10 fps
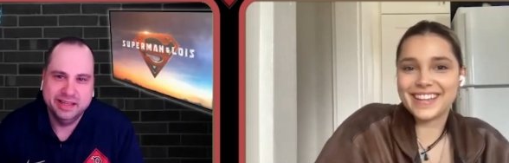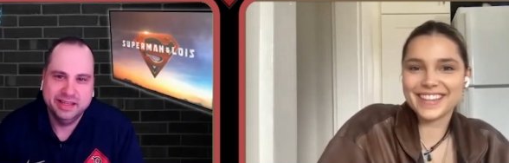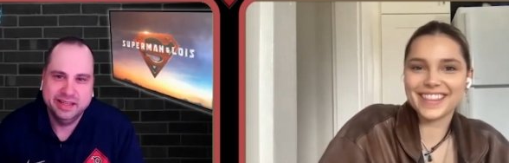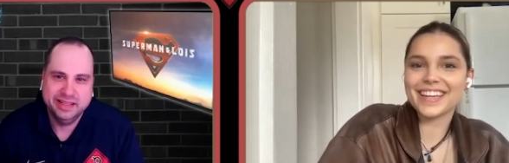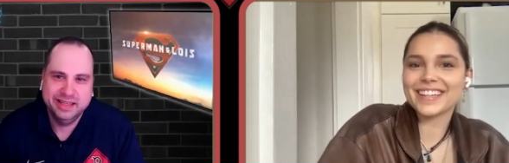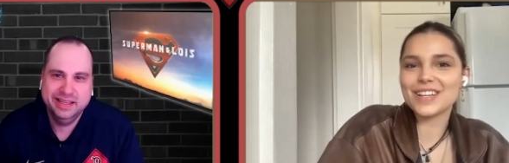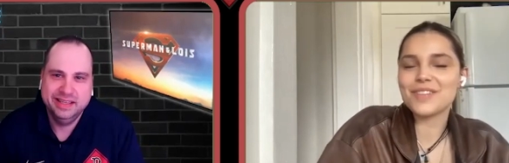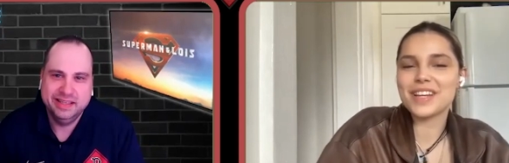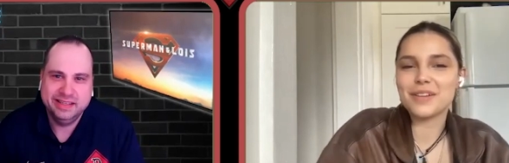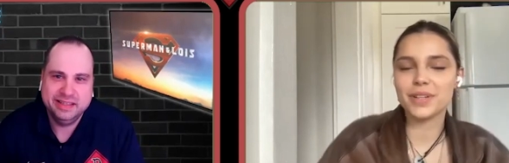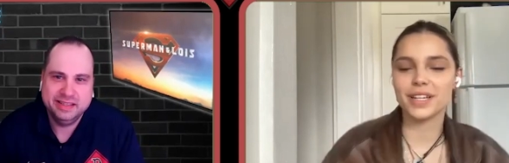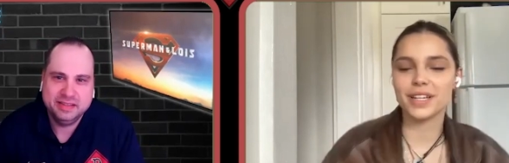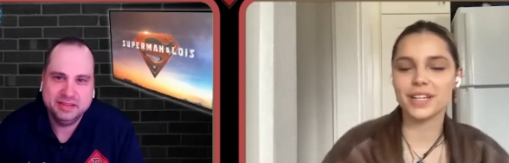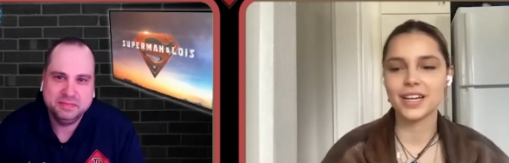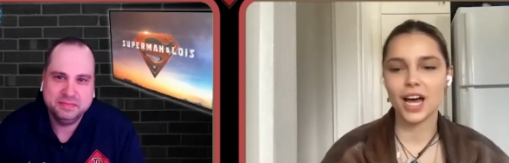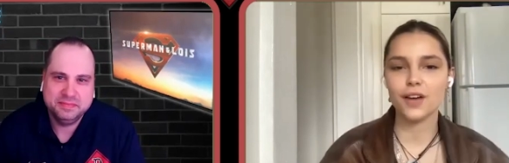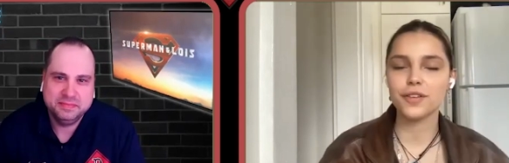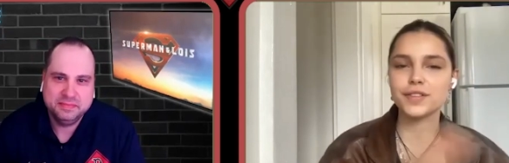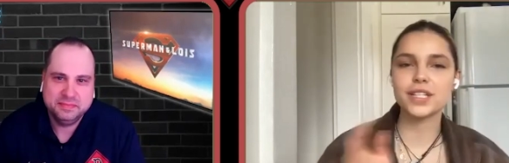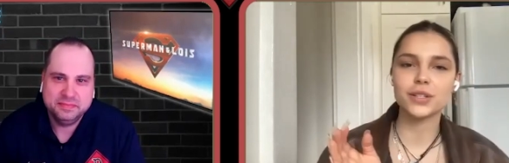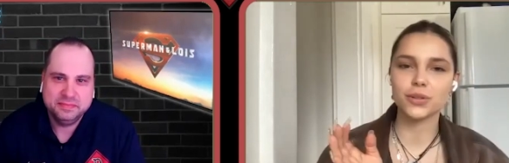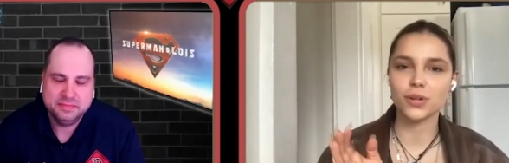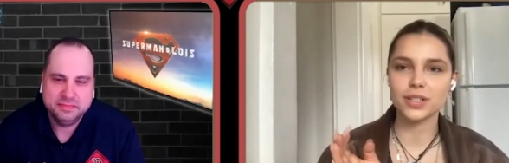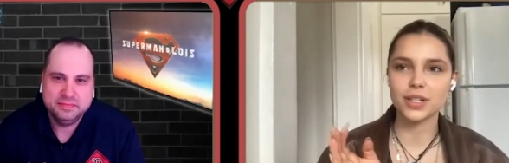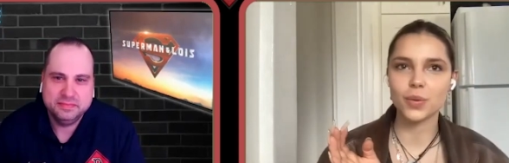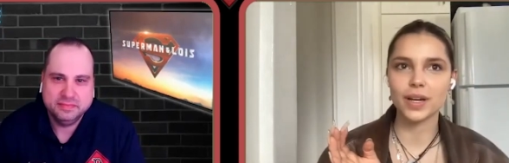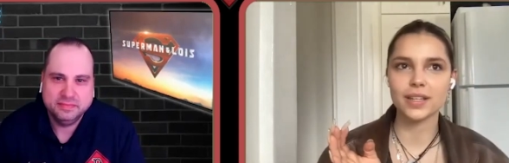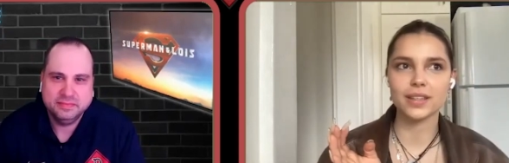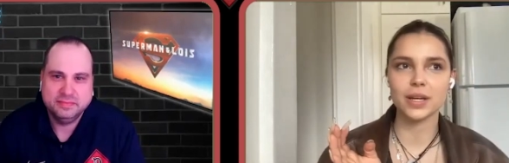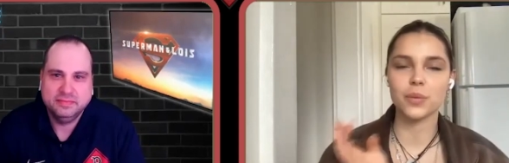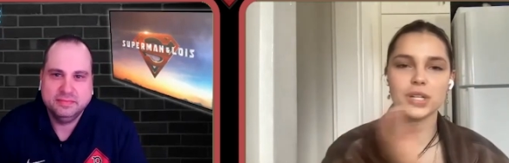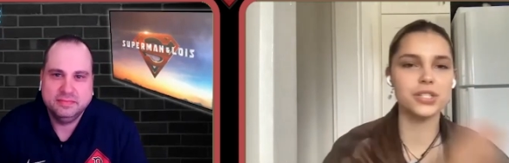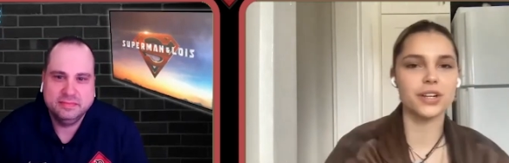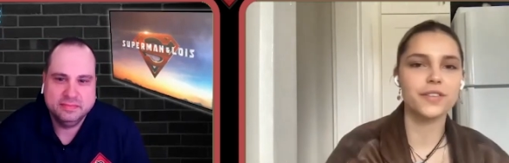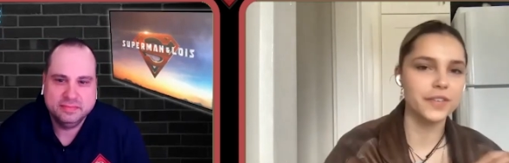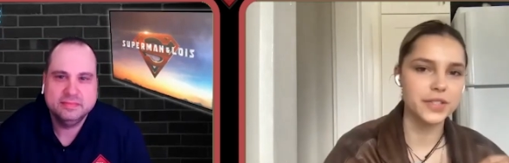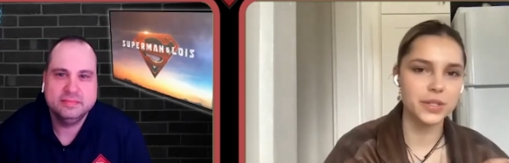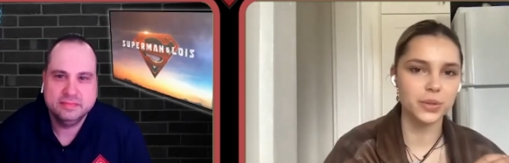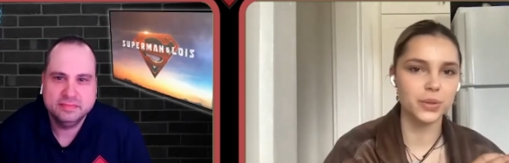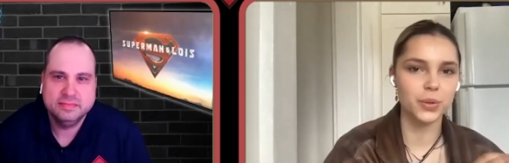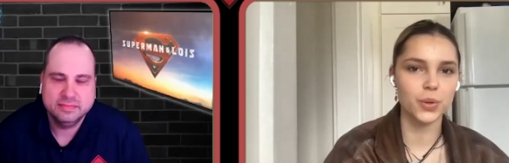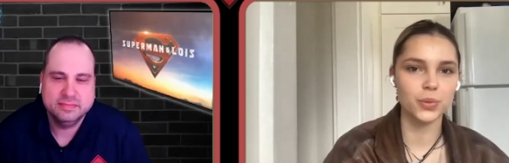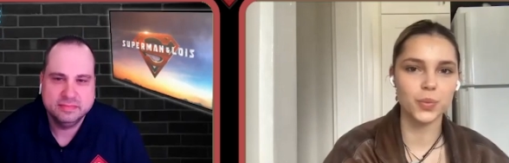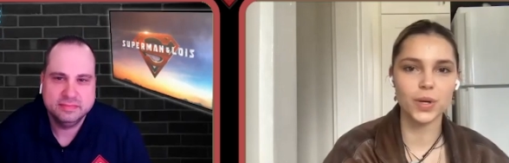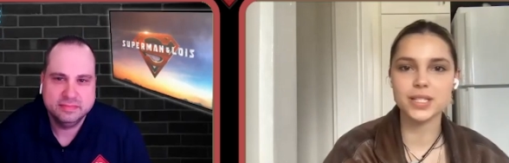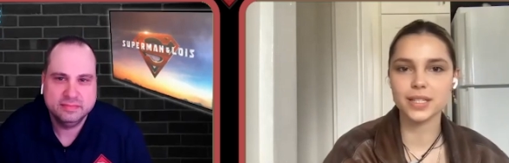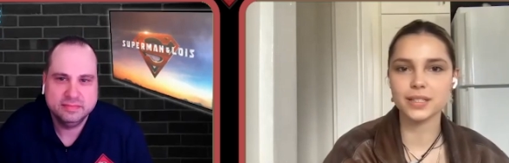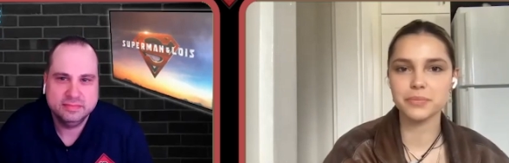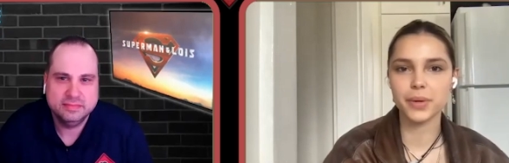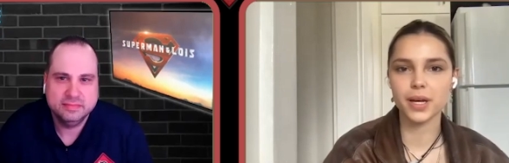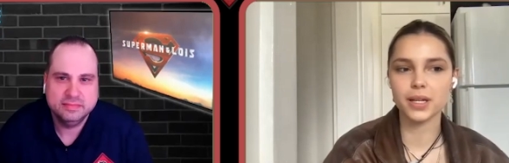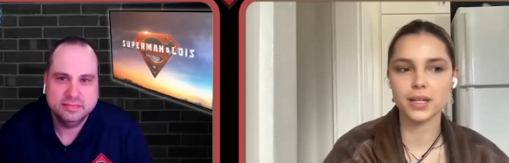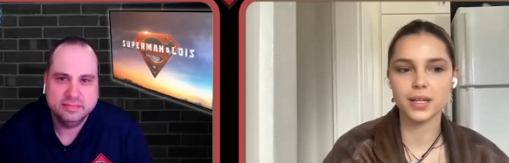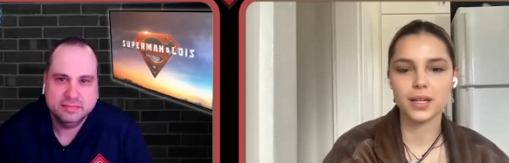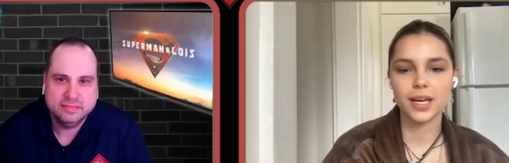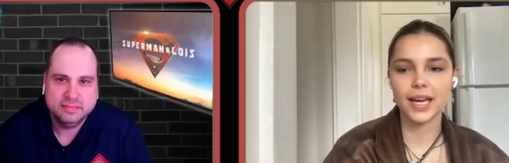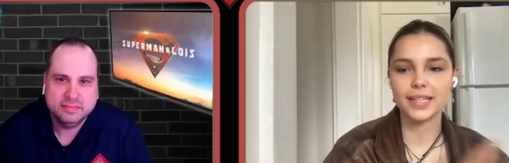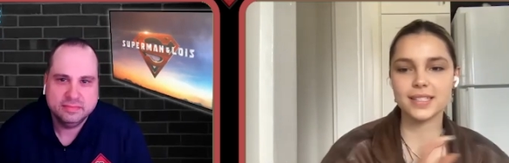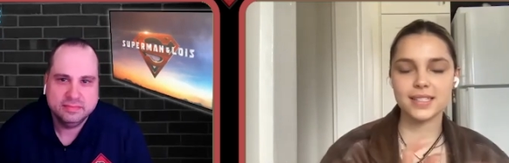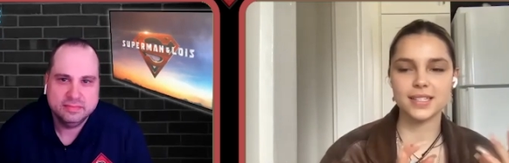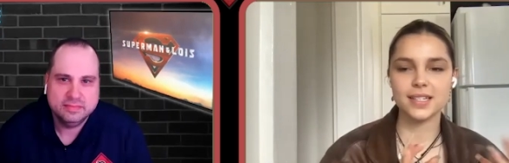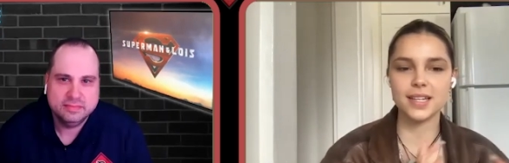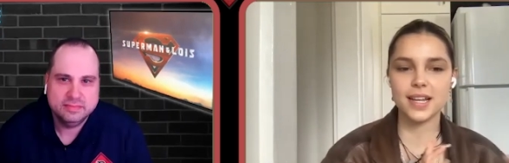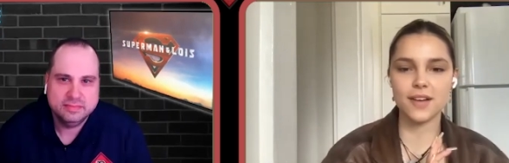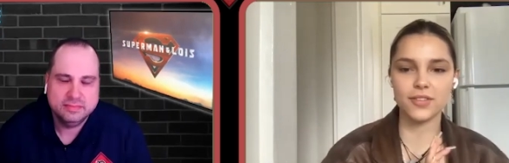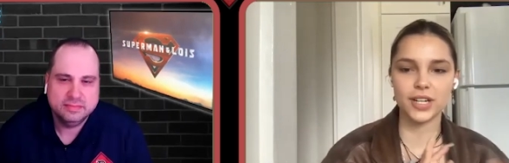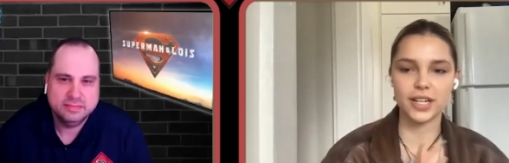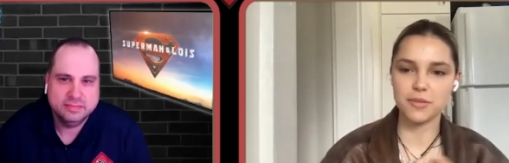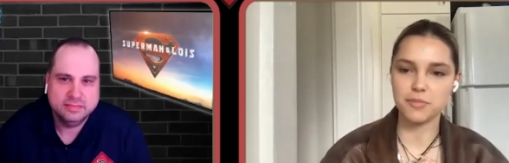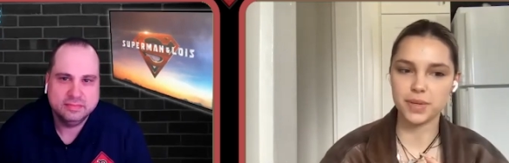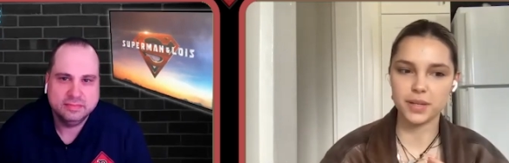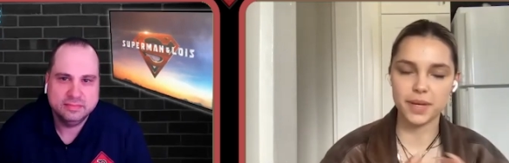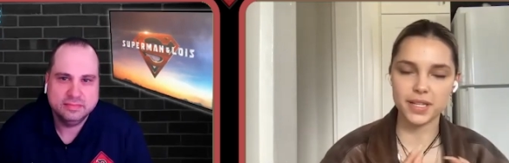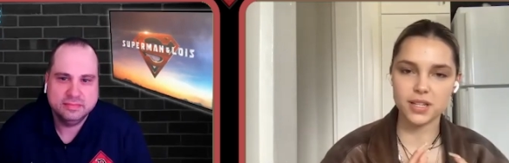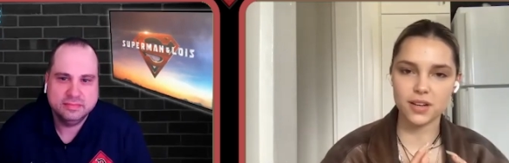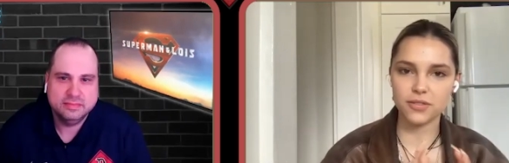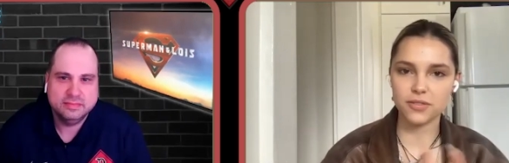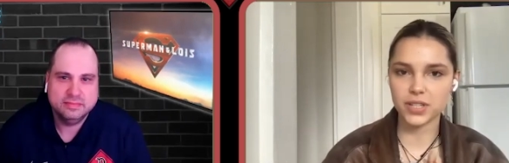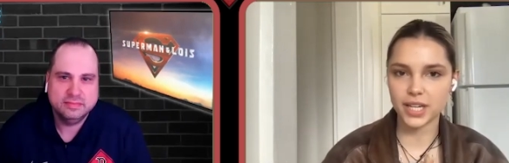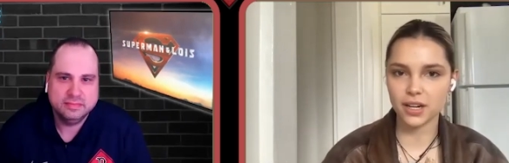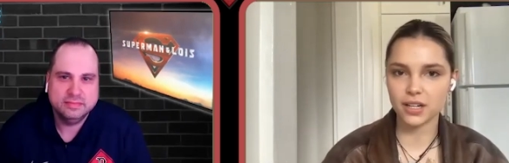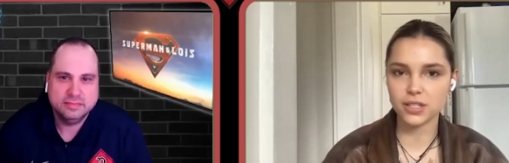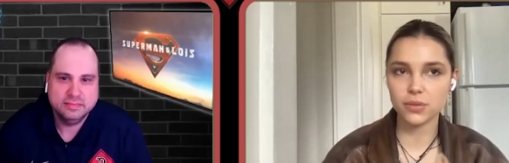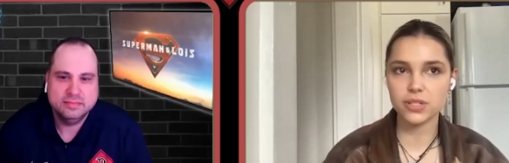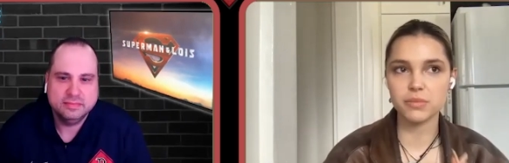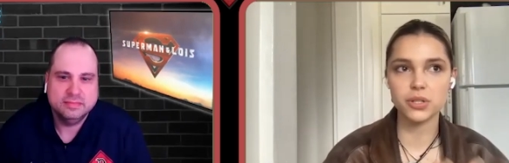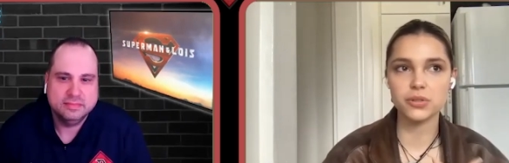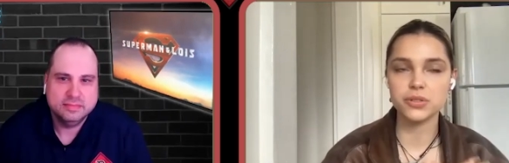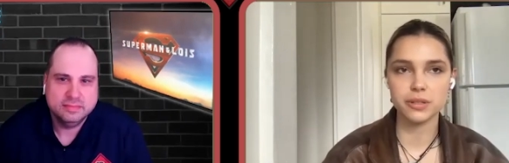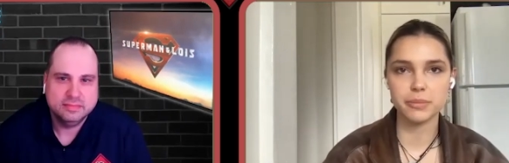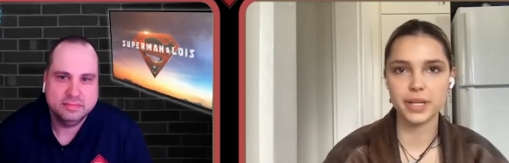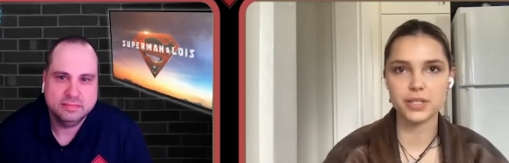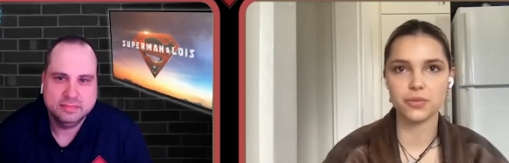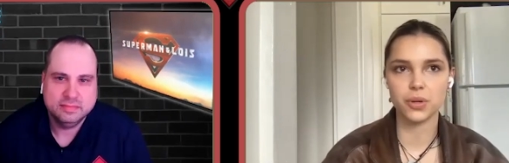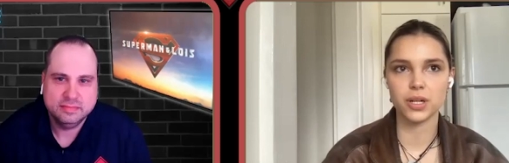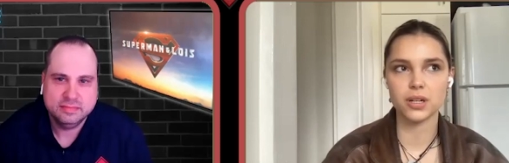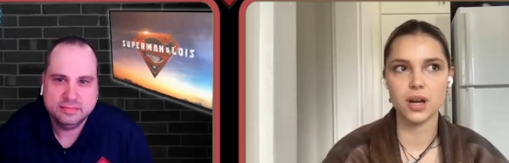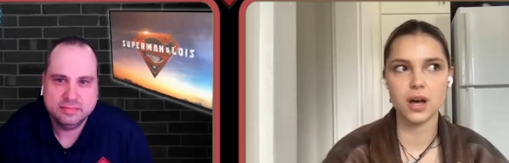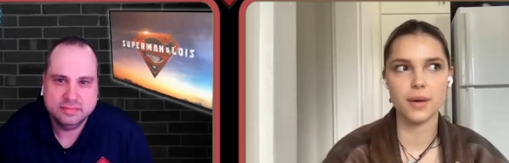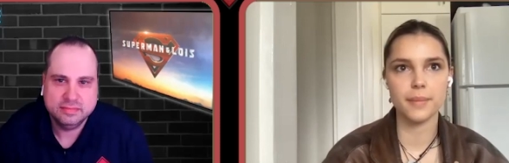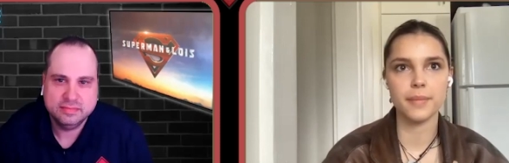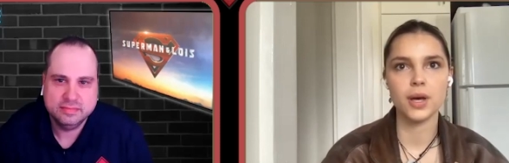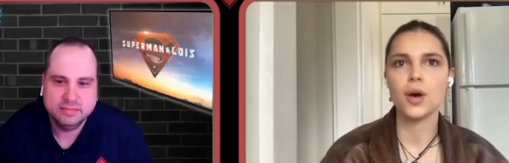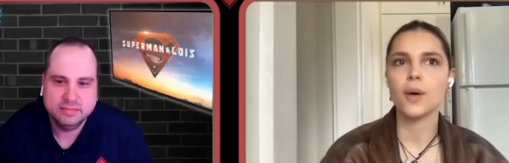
Speaker 1: Like they could tell me that I'm playing a 15 year old in a way that they wish that a 15 year old wasn't, but it's never going to be based off of a character, which I'm hugely blessed for. Um,